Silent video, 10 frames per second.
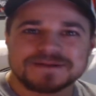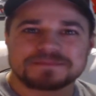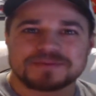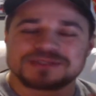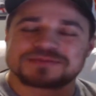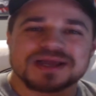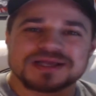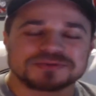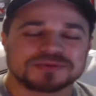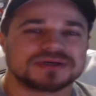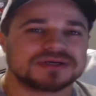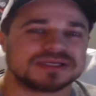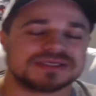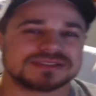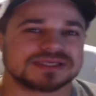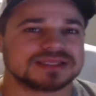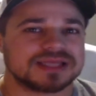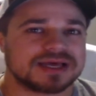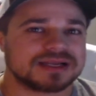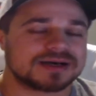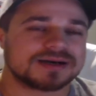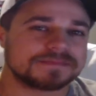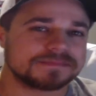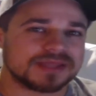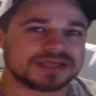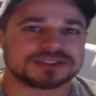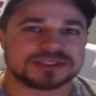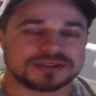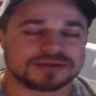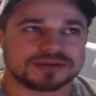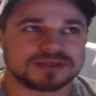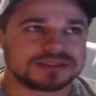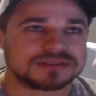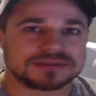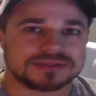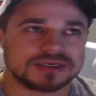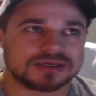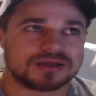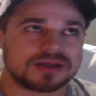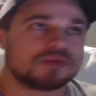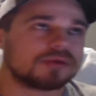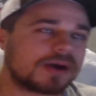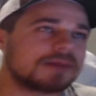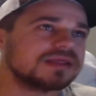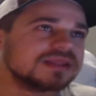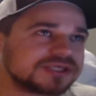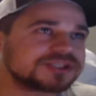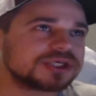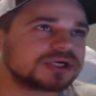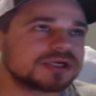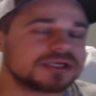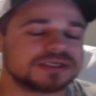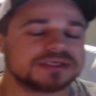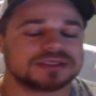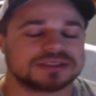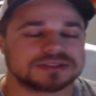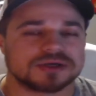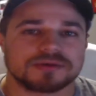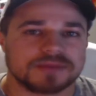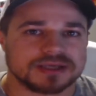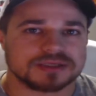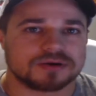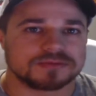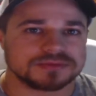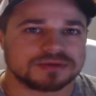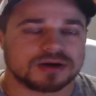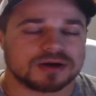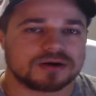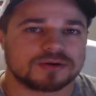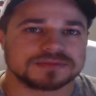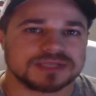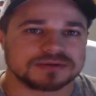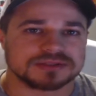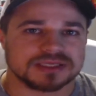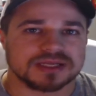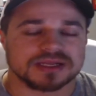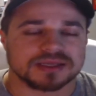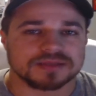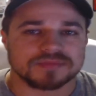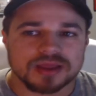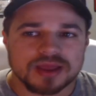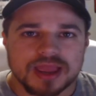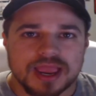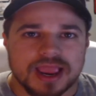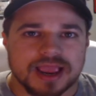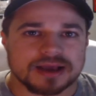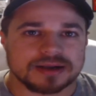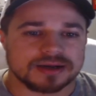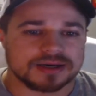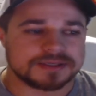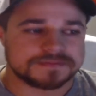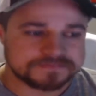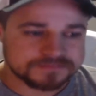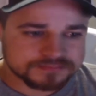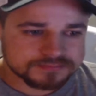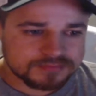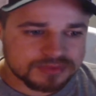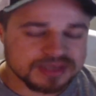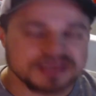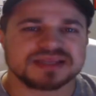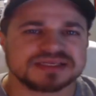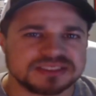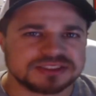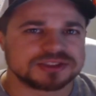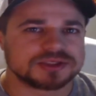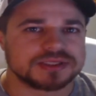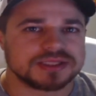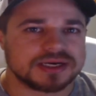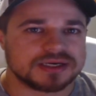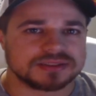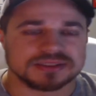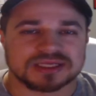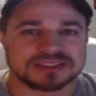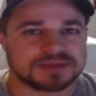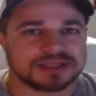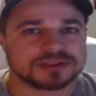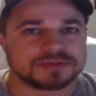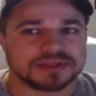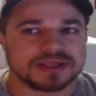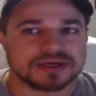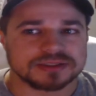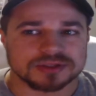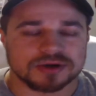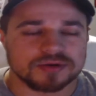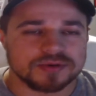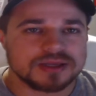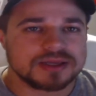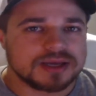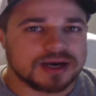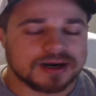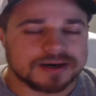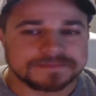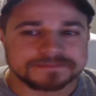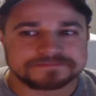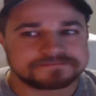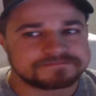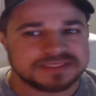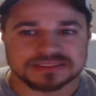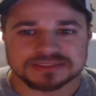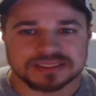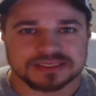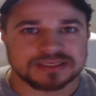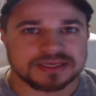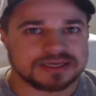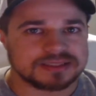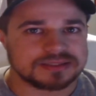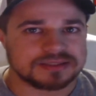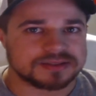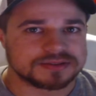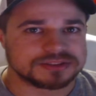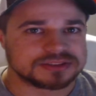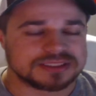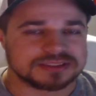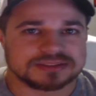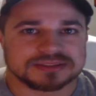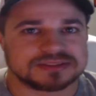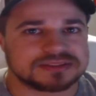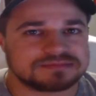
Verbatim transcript: what his plans were. He said that um, next year he's, uh, well, probably this year he he's going back home, uh, hometown to Connecticut, and uh, getting a teaching degree there. There's a lot of spots open there, so um, he's like, yeah, you know, just that's, that's